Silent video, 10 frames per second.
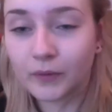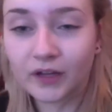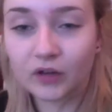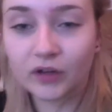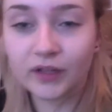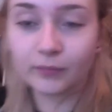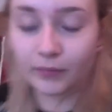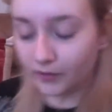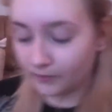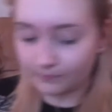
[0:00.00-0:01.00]
got it,
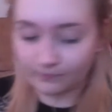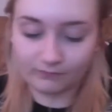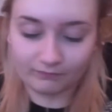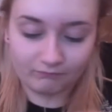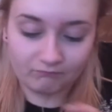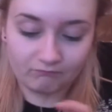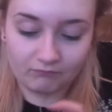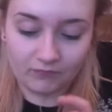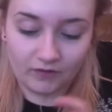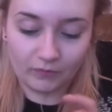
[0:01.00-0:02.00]
but
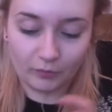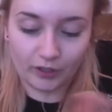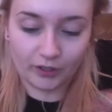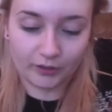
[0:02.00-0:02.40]
it's pretty good.